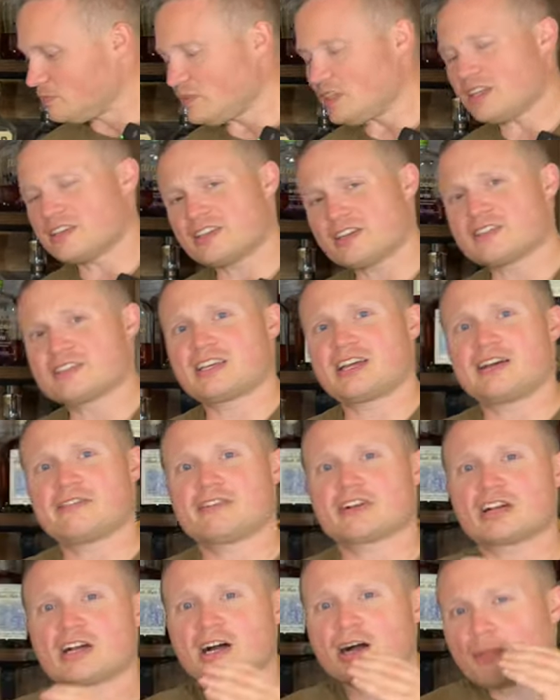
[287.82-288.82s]
it does have
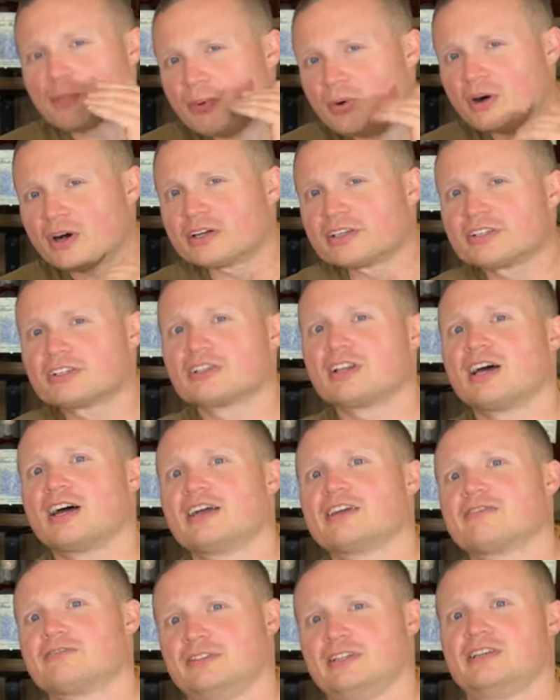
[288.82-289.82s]
a couple
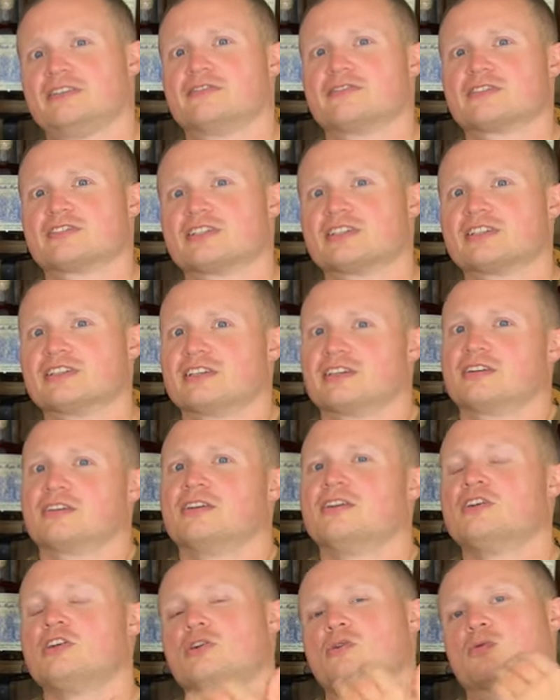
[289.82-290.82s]
underlying flavors in there
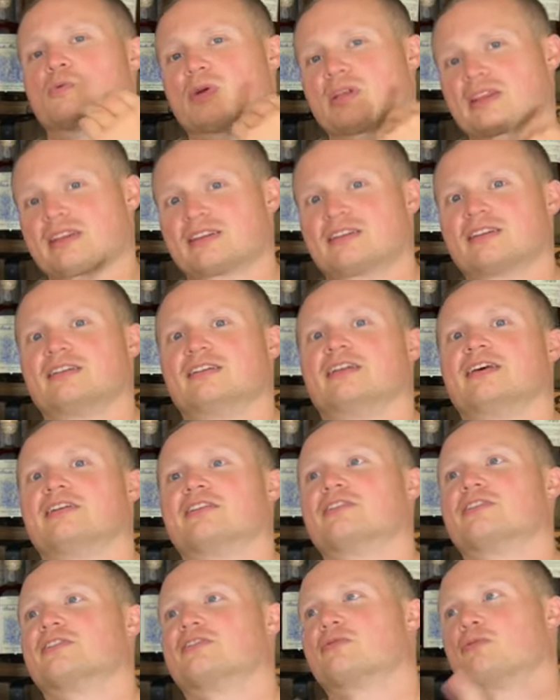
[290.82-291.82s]
with the
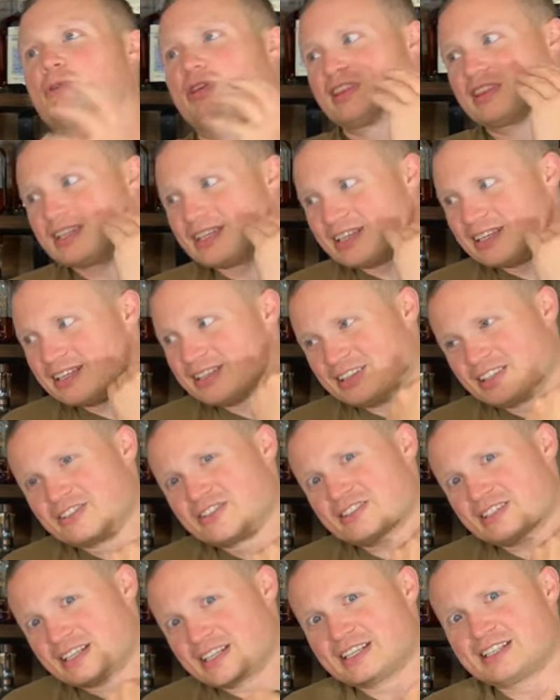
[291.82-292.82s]
leather, there
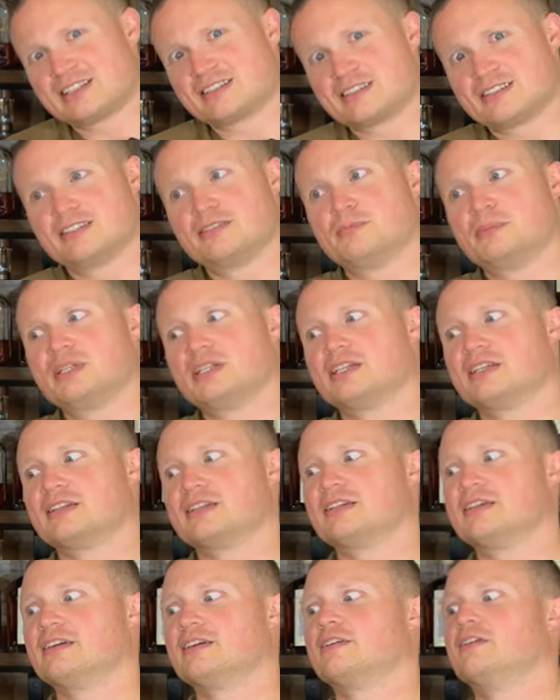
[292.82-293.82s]
is a hint of cinnamon in
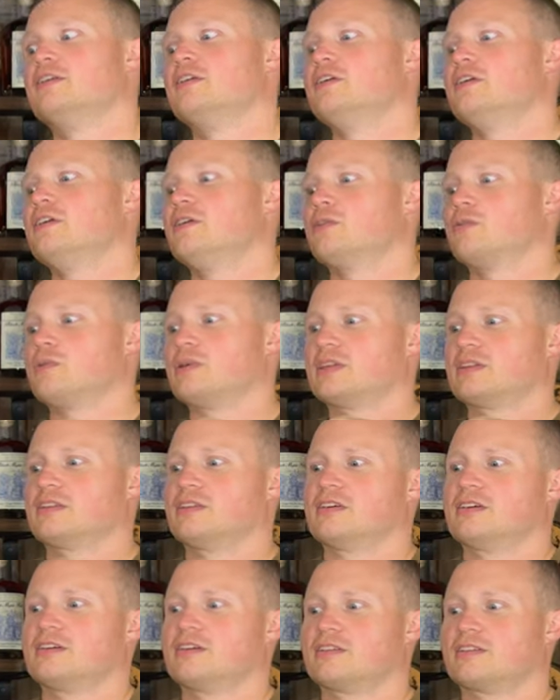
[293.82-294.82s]
there, with
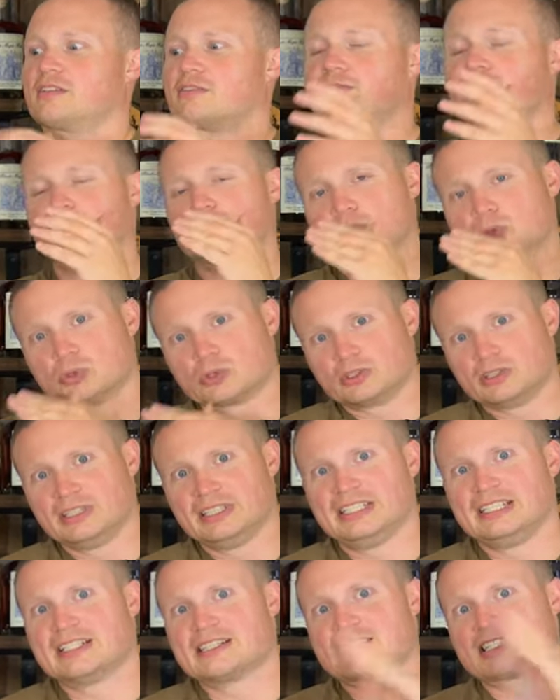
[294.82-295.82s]
the
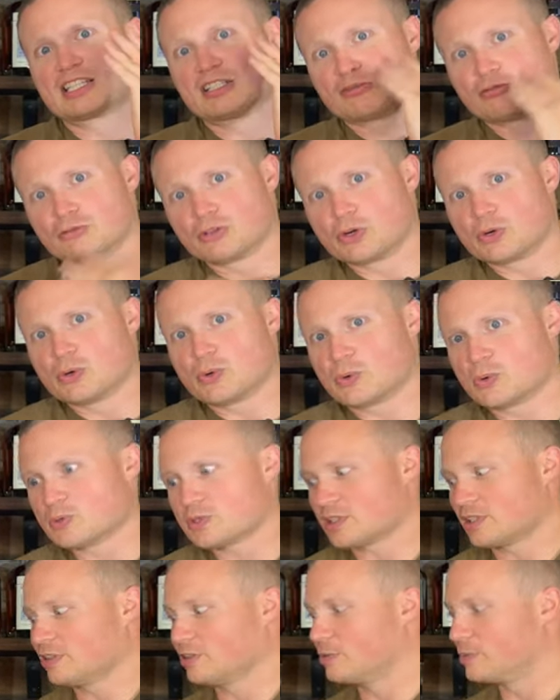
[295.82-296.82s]
floraliness, the rose,
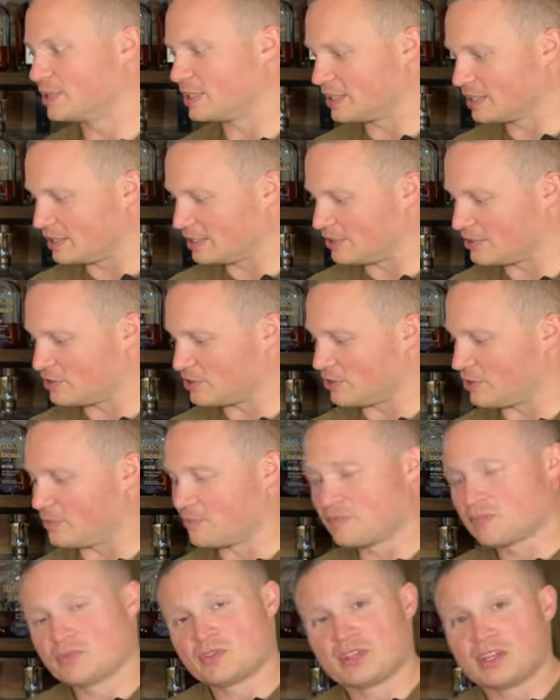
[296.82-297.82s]
a little bit in there. So
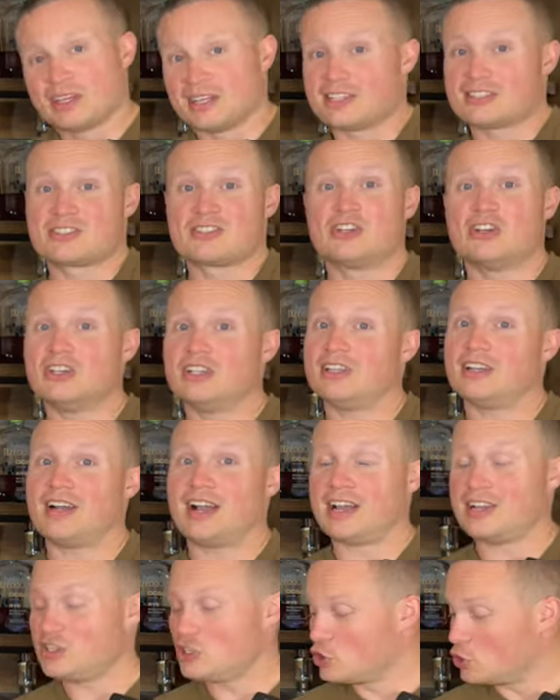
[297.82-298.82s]
it's good,
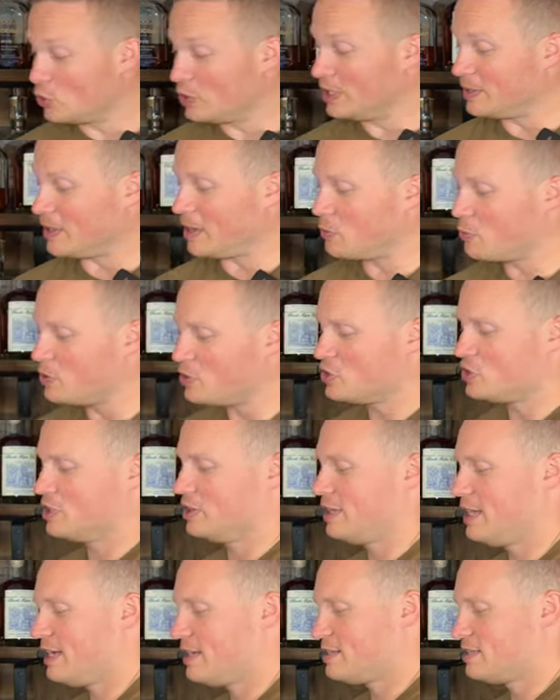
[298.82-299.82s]
I enjoy it. I wish it
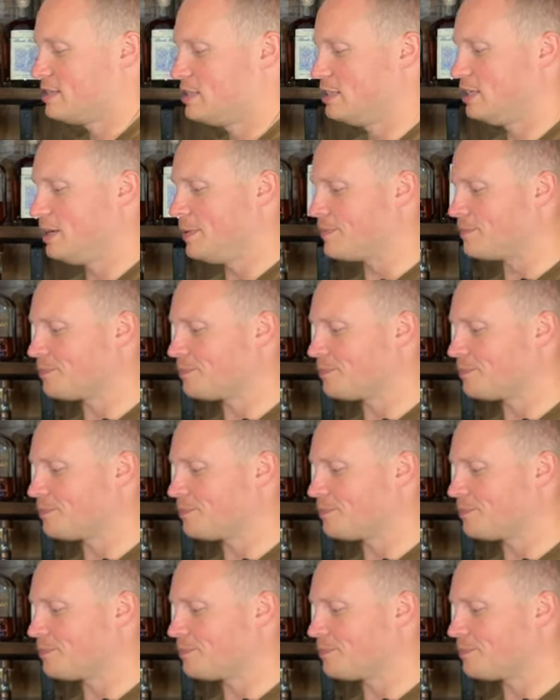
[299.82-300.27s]
lasted